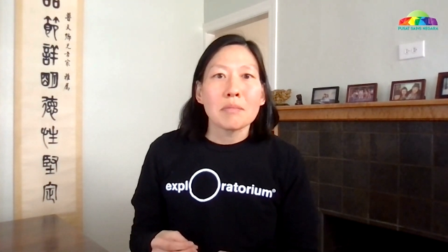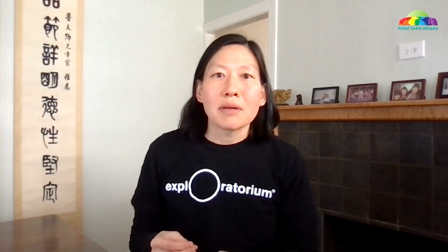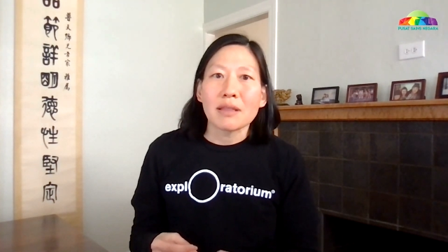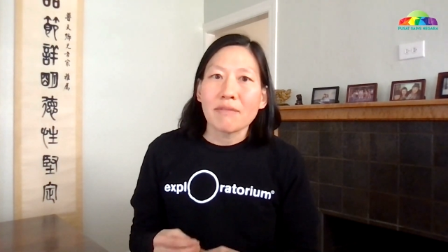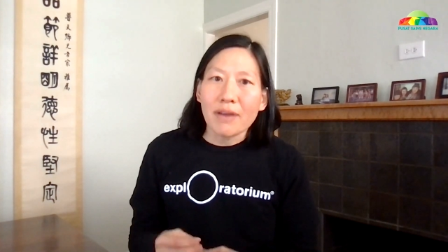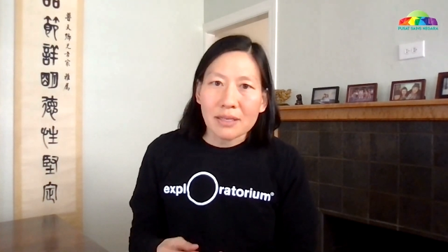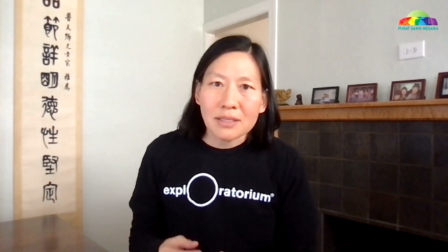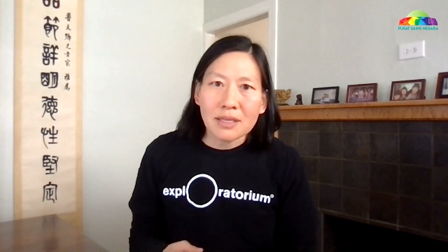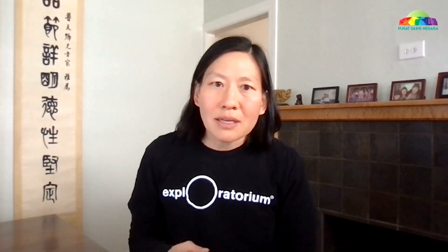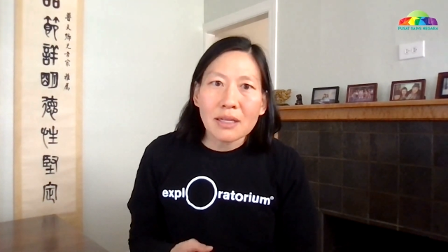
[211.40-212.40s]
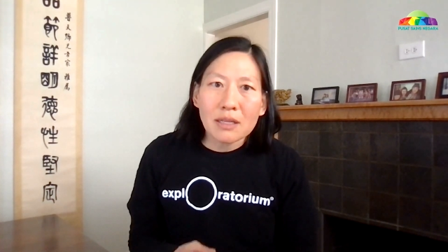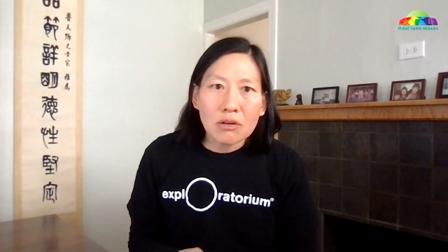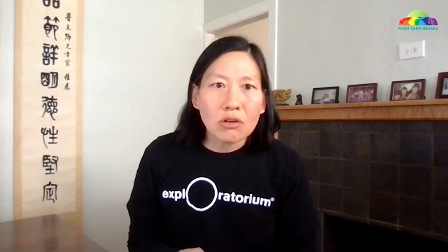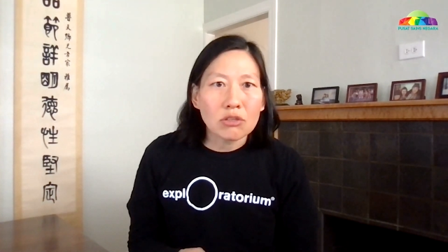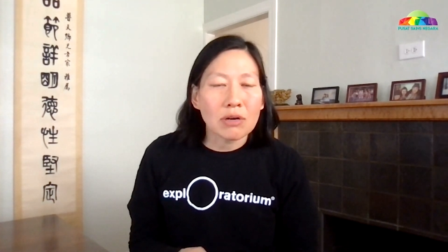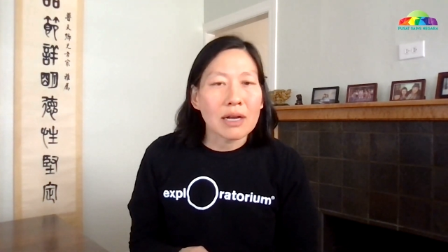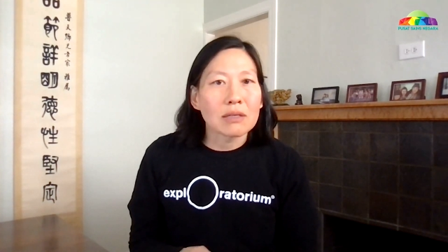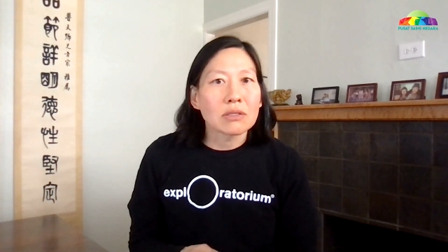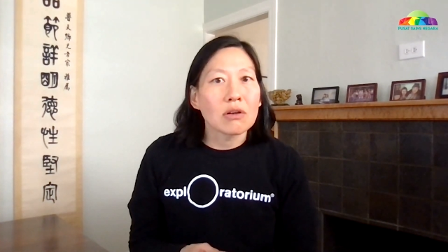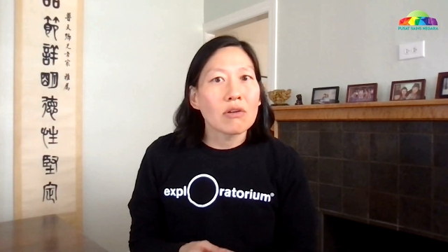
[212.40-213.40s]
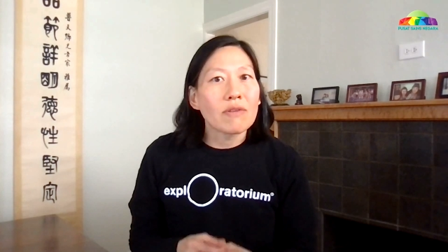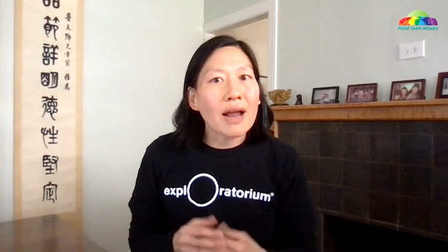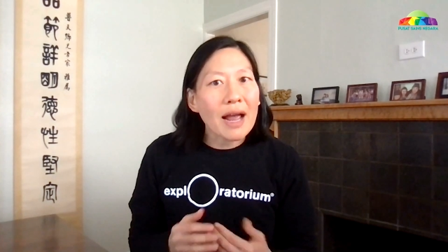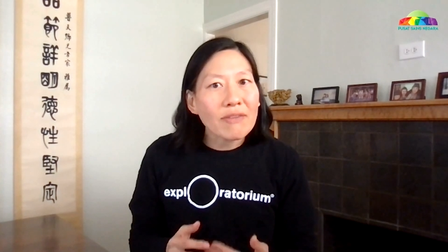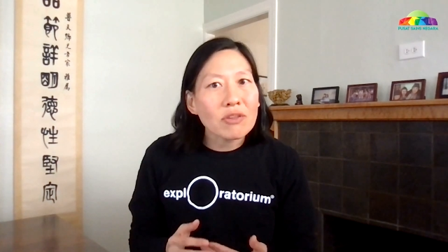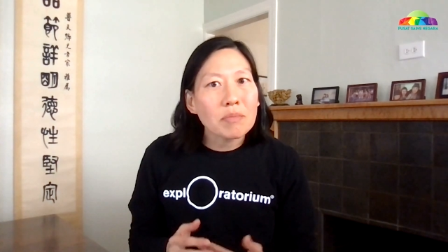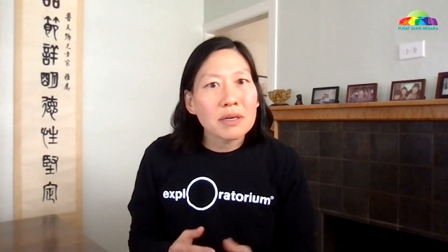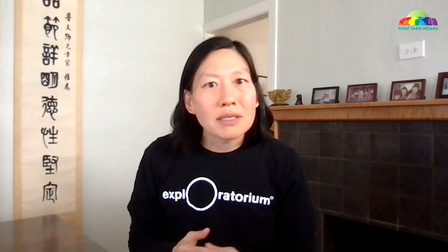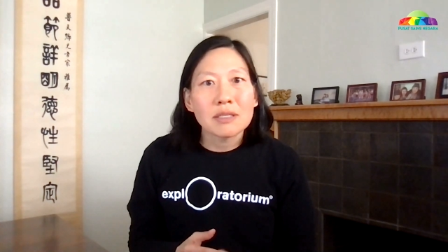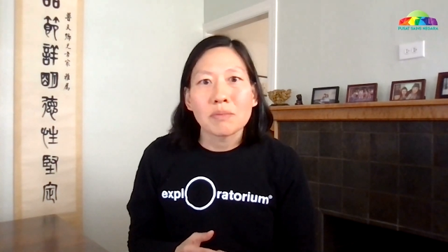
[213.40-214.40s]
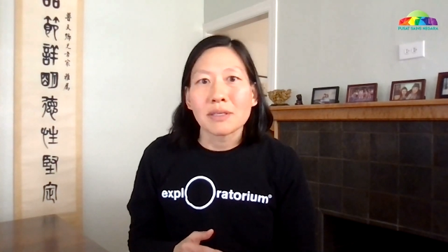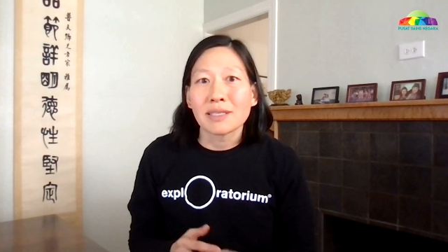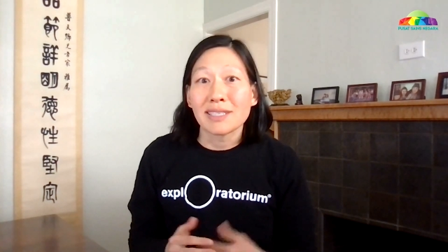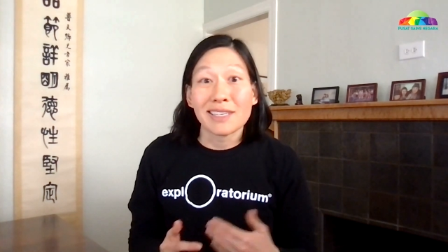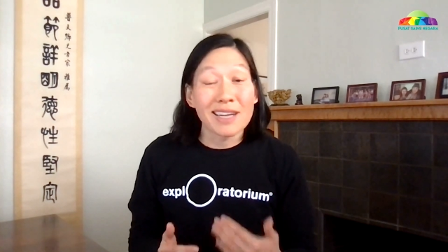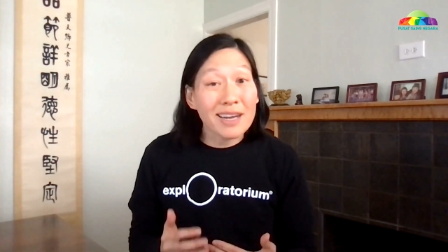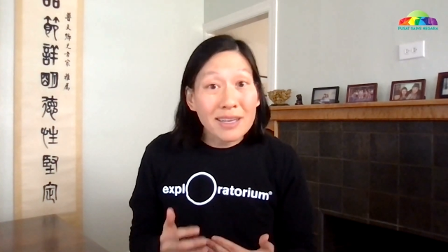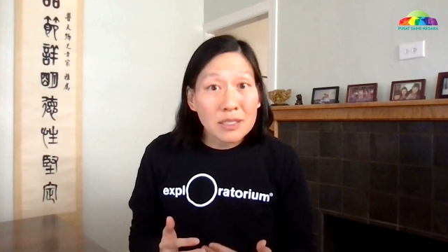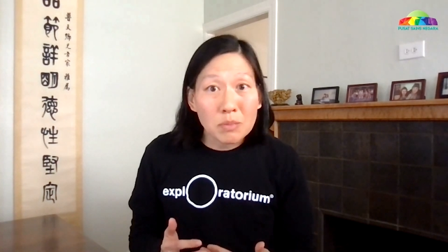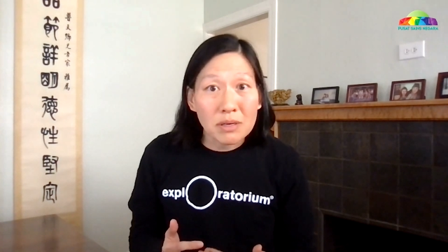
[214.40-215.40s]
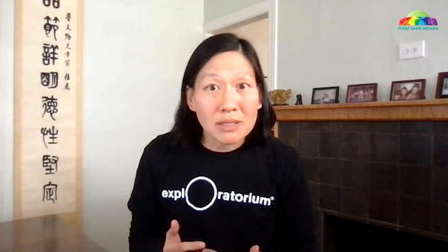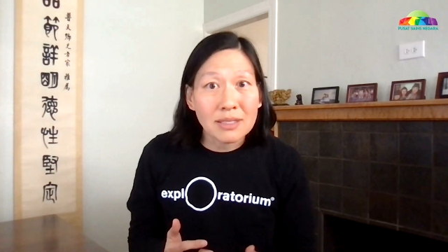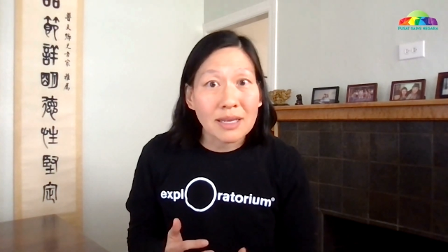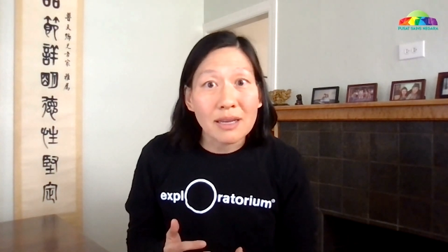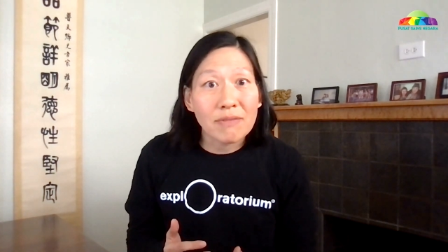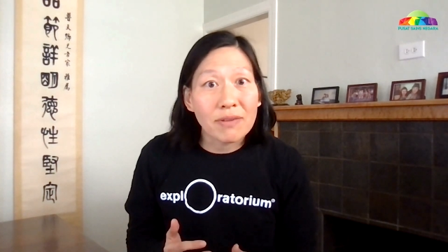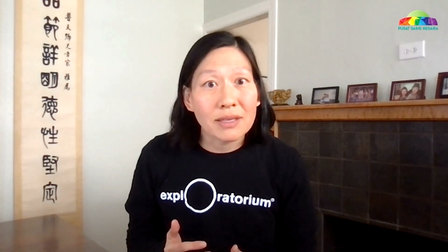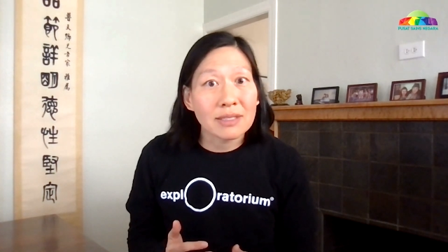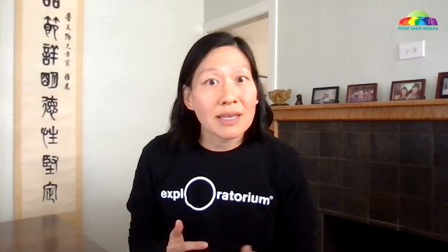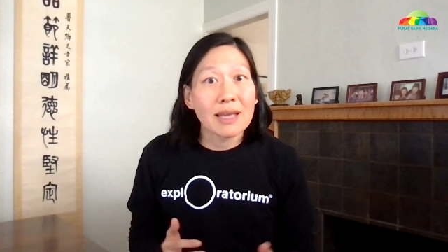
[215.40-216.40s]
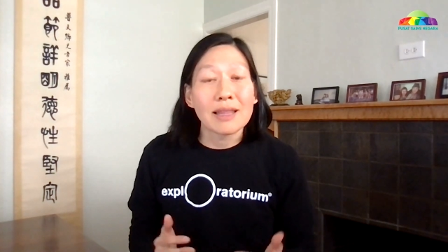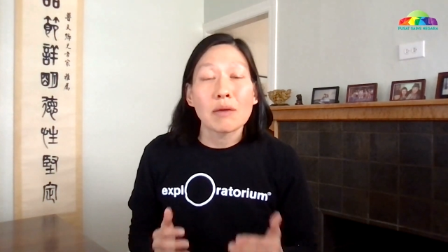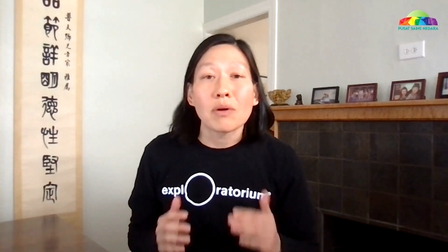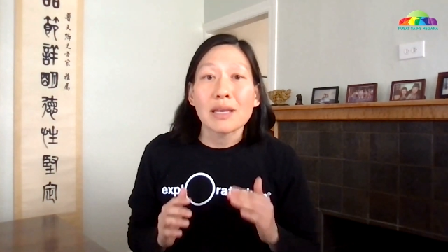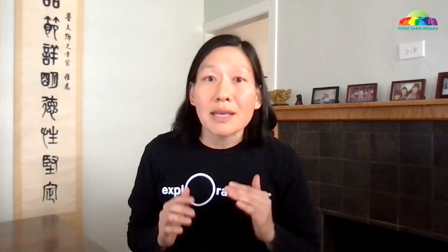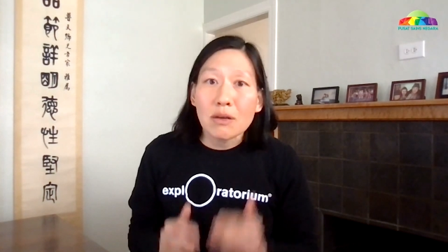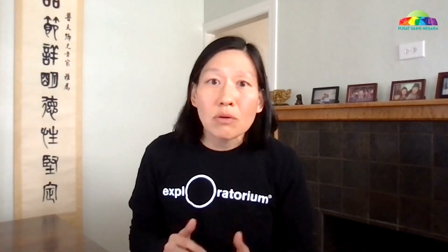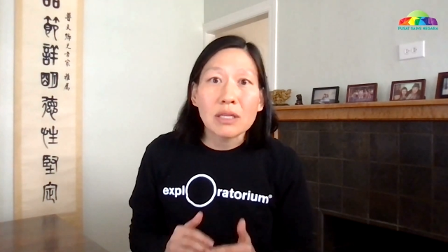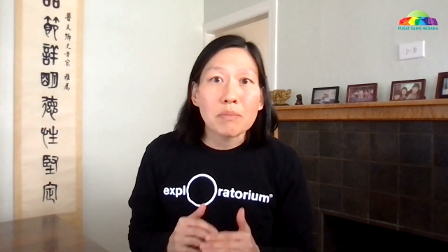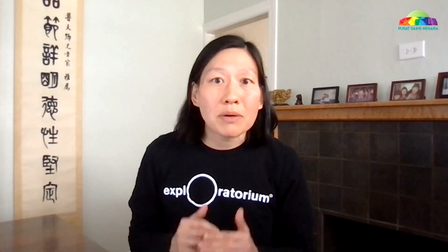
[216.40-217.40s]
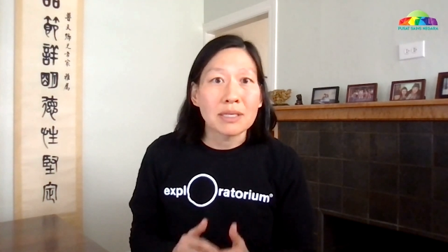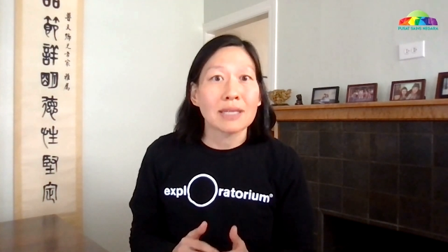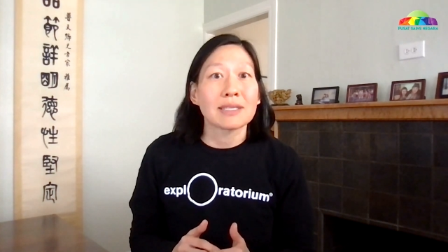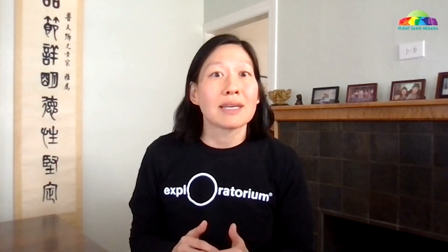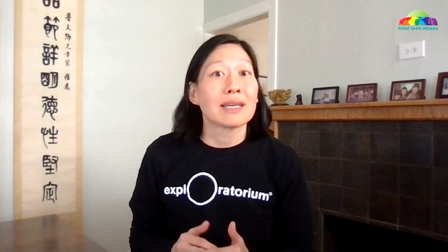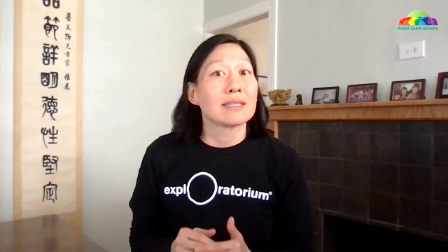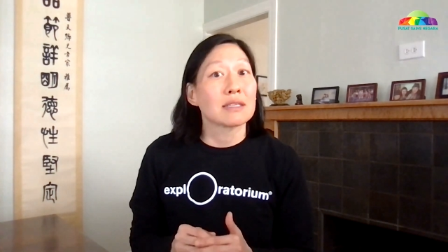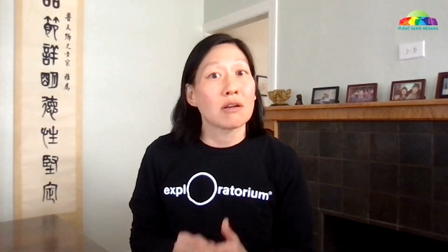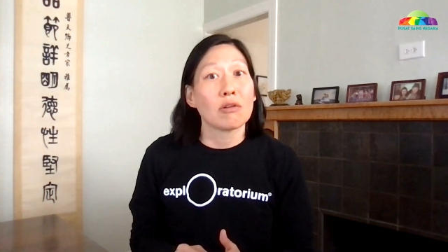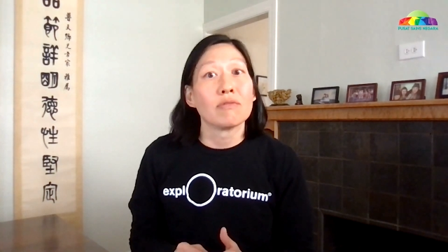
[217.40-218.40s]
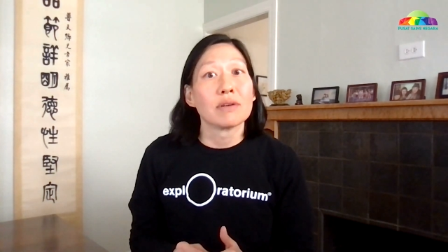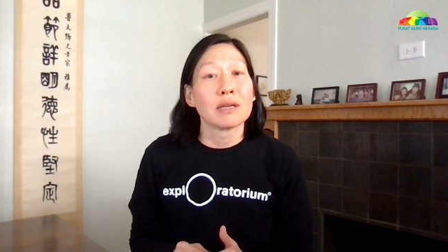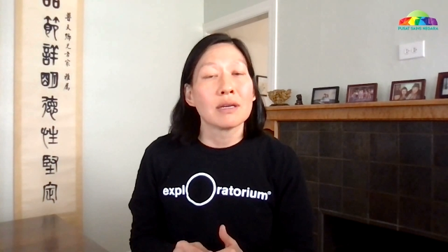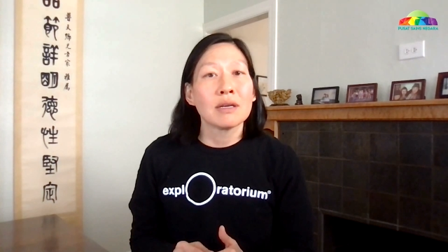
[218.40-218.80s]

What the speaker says: but in the vaccine clinical trials, over half the participants did not experience side effects, and they were equally protected against COVID.